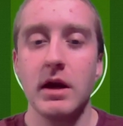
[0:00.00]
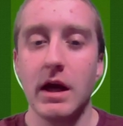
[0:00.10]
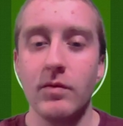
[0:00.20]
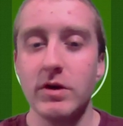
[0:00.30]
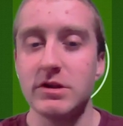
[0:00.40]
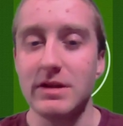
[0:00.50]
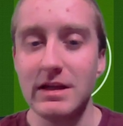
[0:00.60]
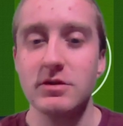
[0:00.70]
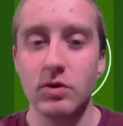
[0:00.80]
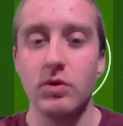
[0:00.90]
in which
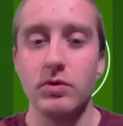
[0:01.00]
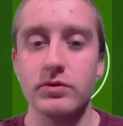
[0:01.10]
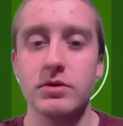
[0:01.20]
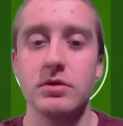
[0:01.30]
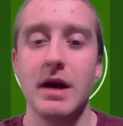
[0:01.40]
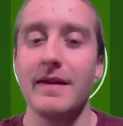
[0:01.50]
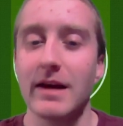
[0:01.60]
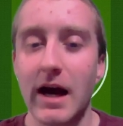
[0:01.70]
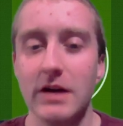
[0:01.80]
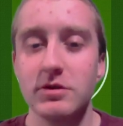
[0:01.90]
these goals and the
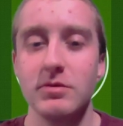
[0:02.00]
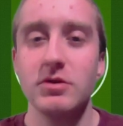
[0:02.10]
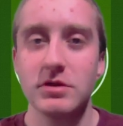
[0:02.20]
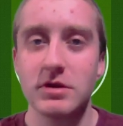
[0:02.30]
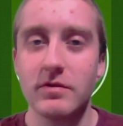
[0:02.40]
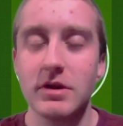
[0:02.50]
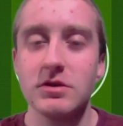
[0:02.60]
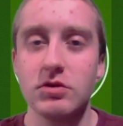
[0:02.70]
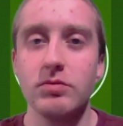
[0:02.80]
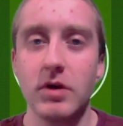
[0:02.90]
contributions of these
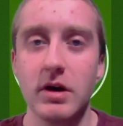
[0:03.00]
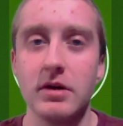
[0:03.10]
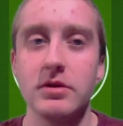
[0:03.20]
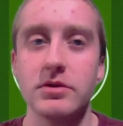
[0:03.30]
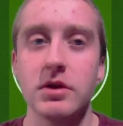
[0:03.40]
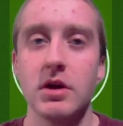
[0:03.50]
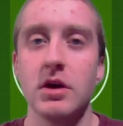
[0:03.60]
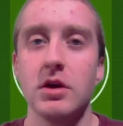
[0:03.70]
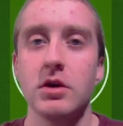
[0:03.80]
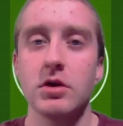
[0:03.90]
two players
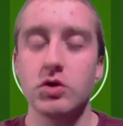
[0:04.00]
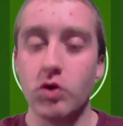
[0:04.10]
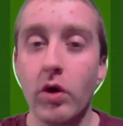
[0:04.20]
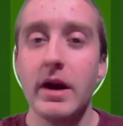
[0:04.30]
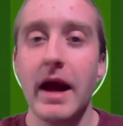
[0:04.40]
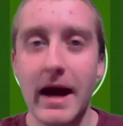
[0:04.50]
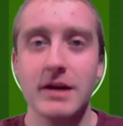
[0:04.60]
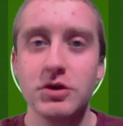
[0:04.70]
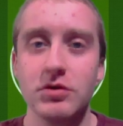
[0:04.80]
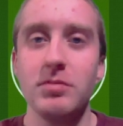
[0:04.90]
could
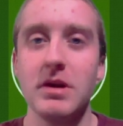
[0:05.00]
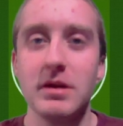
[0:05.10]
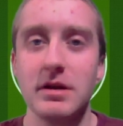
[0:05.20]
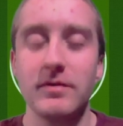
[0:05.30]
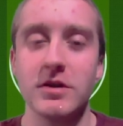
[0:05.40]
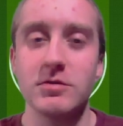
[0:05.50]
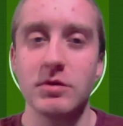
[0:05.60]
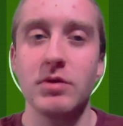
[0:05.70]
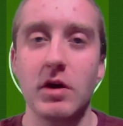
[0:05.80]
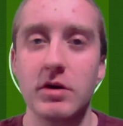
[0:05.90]
actually be the difference
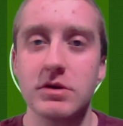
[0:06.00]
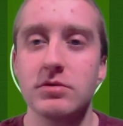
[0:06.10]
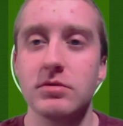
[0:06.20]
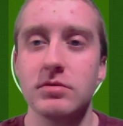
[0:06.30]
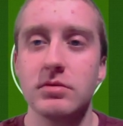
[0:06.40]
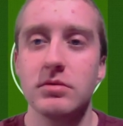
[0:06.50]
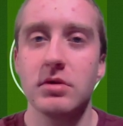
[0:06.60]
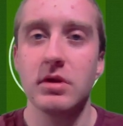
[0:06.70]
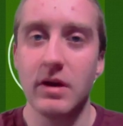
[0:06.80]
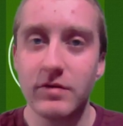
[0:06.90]
between Arsenal
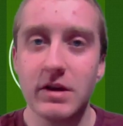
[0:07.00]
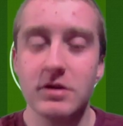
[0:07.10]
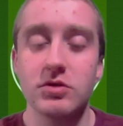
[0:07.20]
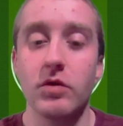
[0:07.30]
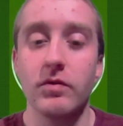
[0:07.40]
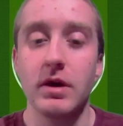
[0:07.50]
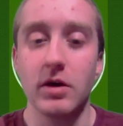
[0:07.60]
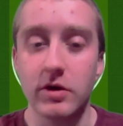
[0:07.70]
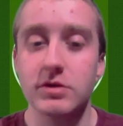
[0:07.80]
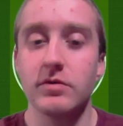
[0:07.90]
lifting the trophy and
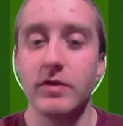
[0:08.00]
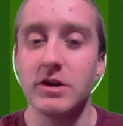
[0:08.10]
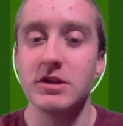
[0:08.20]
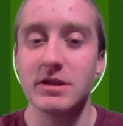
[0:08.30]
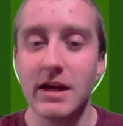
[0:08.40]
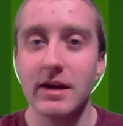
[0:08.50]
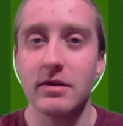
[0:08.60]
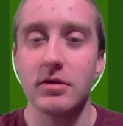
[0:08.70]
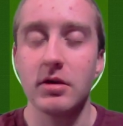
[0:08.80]
Arsenal finishing second.